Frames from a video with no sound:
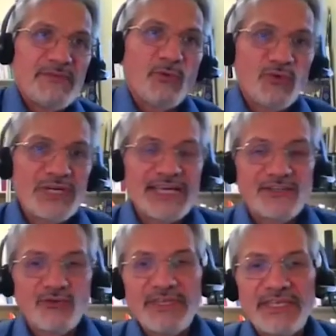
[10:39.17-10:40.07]
people would
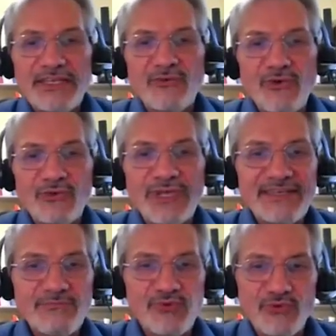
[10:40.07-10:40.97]
like to
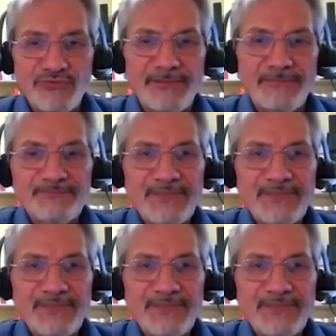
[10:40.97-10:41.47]
get improved.